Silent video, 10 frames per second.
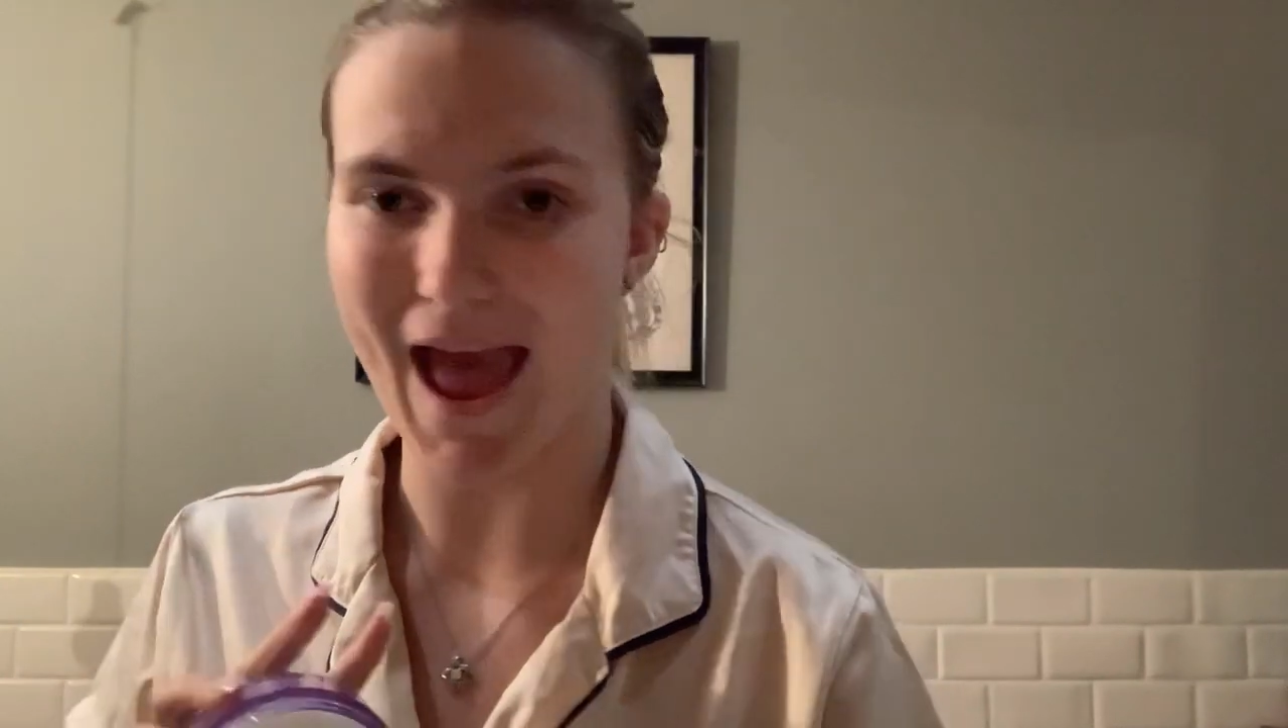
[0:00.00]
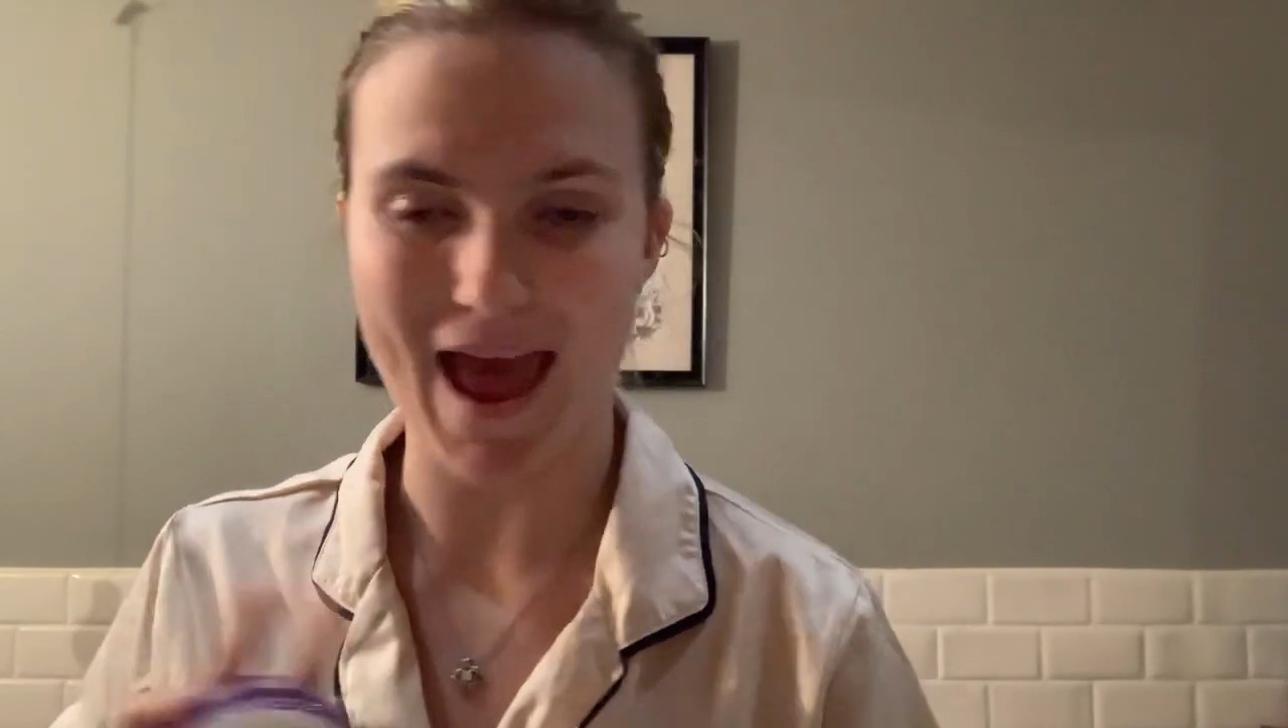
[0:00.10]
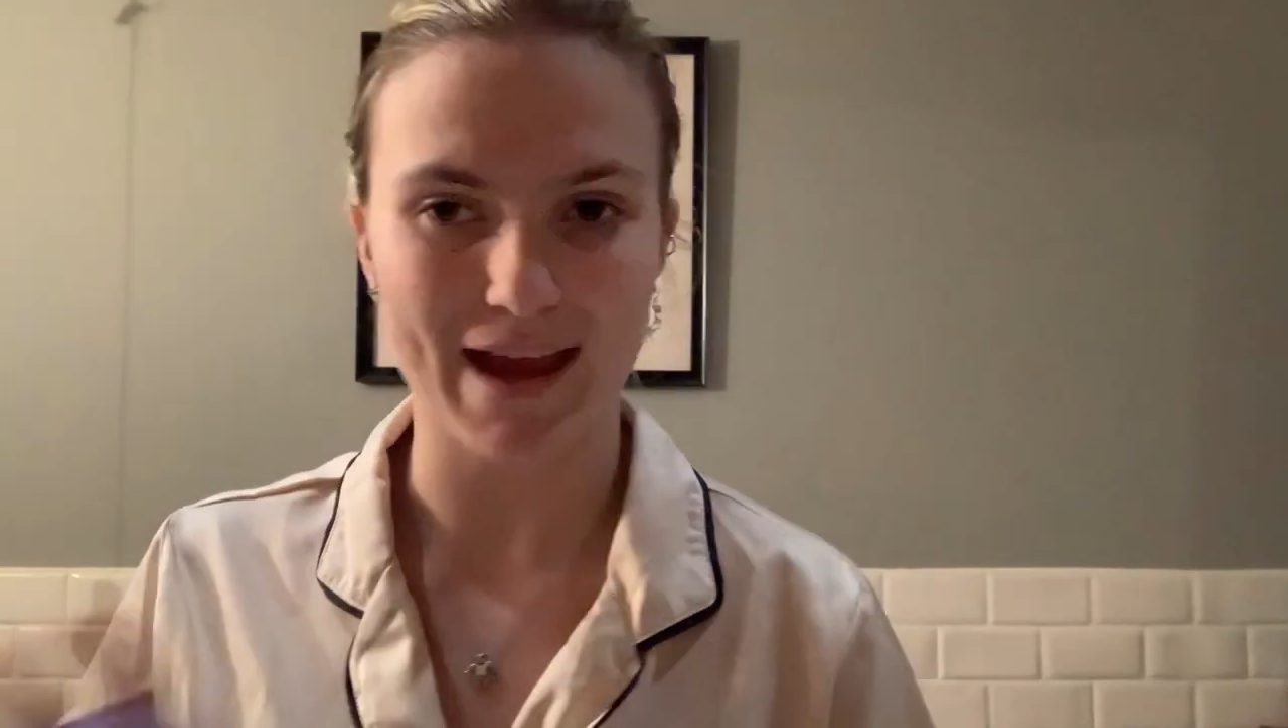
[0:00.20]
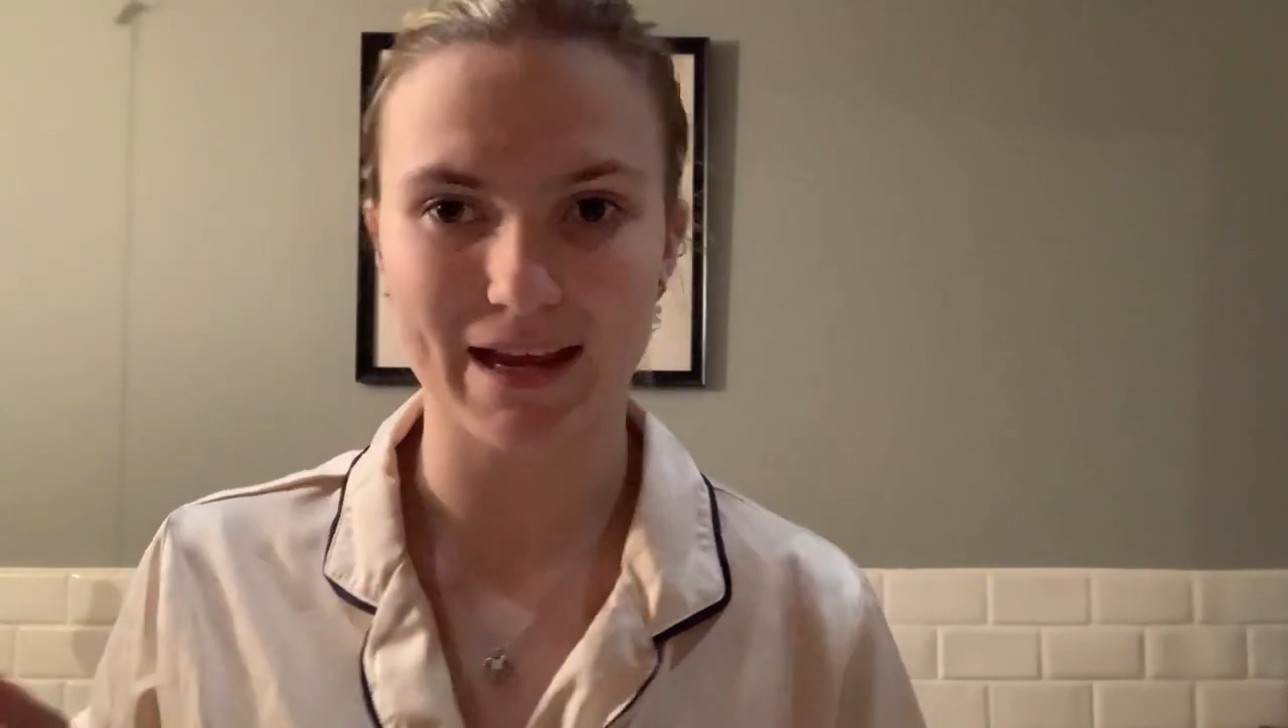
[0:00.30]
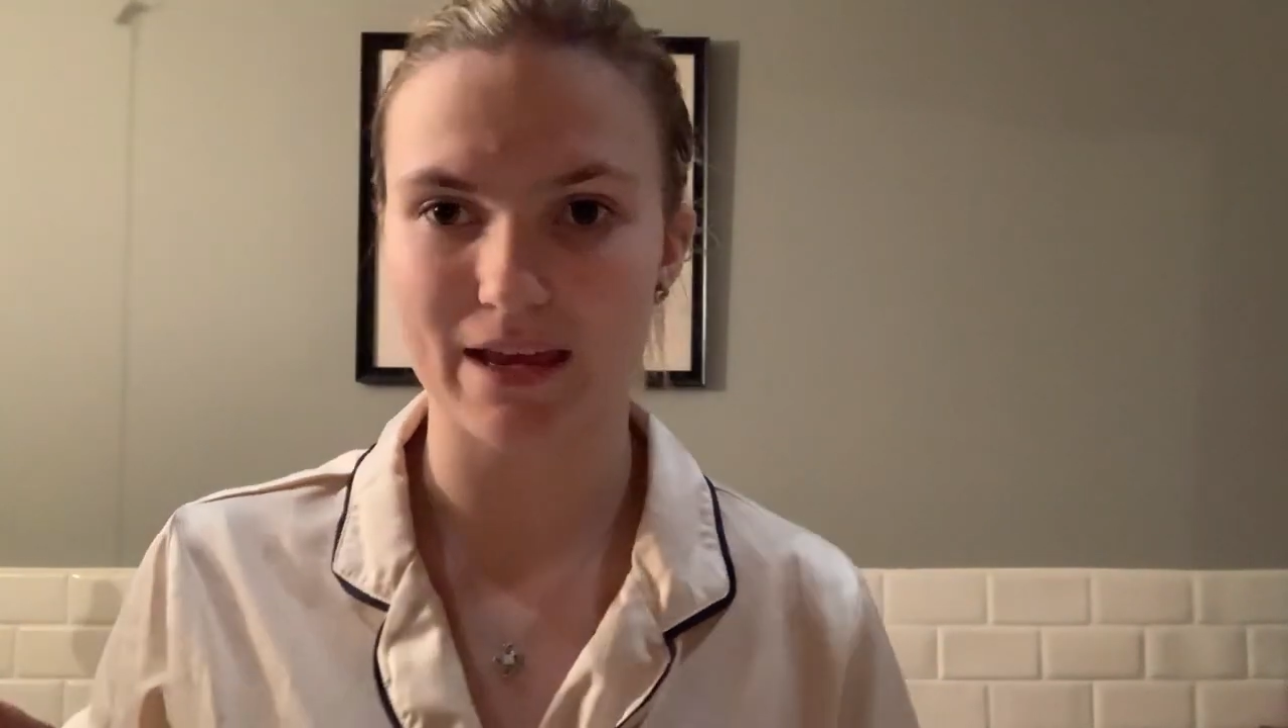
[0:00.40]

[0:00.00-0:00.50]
any